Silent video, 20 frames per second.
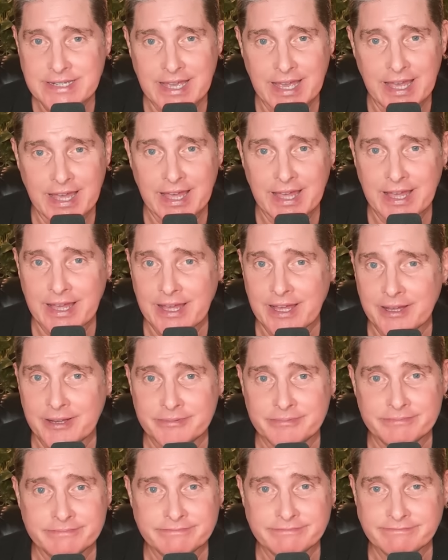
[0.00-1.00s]

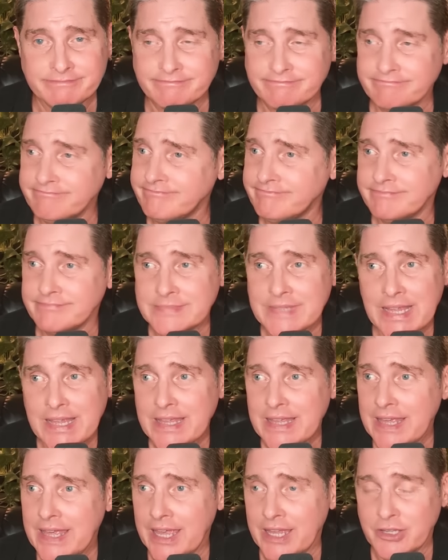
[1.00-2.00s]
uh,
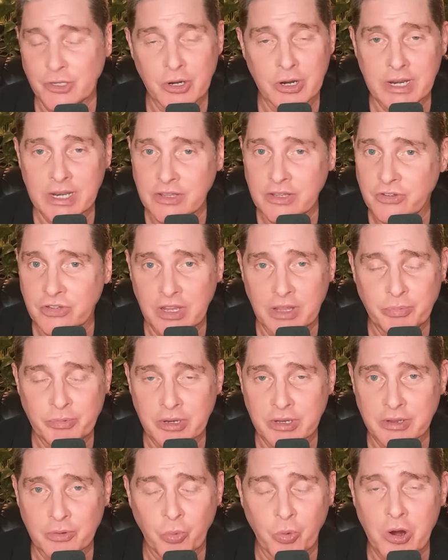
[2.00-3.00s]
and you're getting steeped
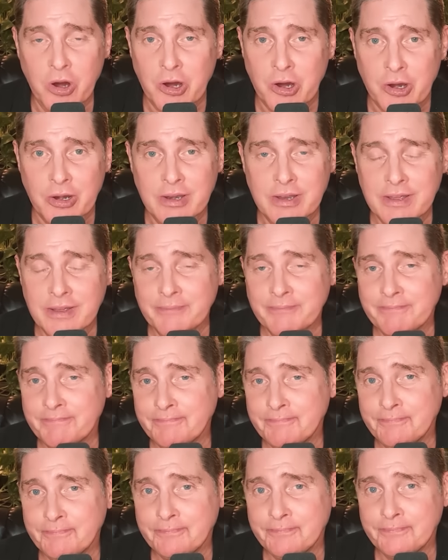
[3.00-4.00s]
in the Word.
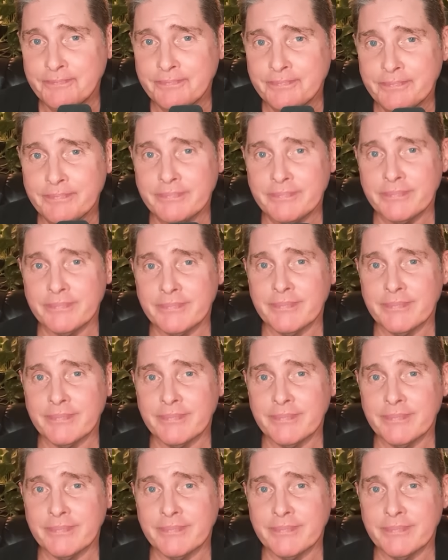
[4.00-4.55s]
Right.